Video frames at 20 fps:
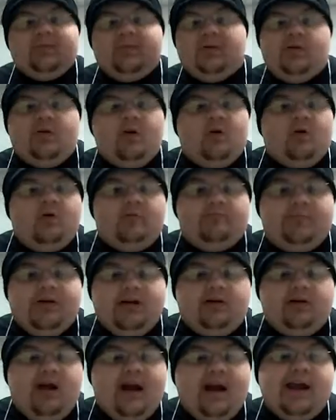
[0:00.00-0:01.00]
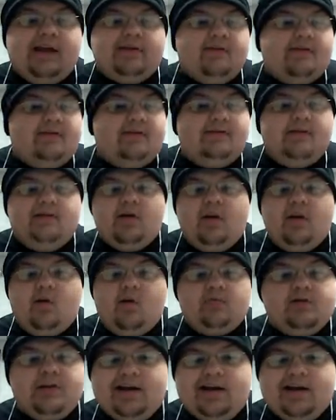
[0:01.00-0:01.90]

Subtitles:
you know, be great, you know,